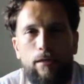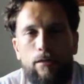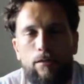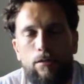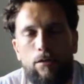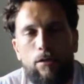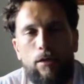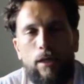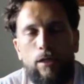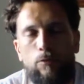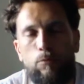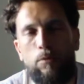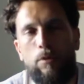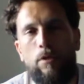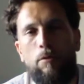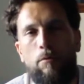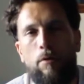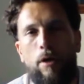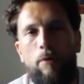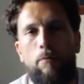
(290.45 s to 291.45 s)
So that's
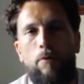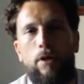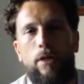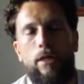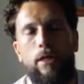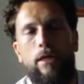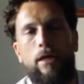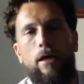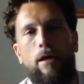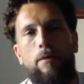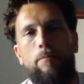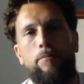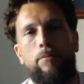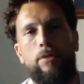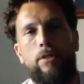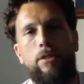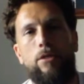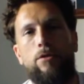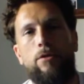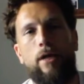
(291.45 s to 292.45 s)
really what I wanted to come
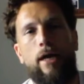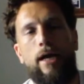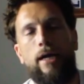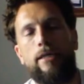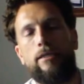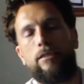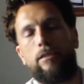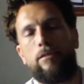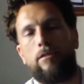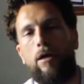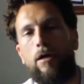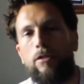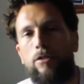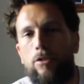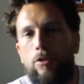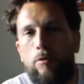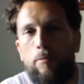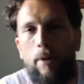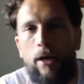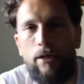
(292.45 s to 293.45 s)
to you guys to talk
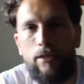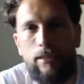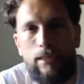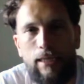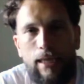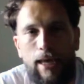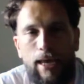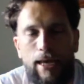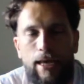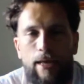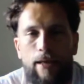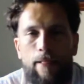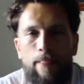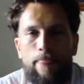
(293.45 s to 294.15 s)
to you about today,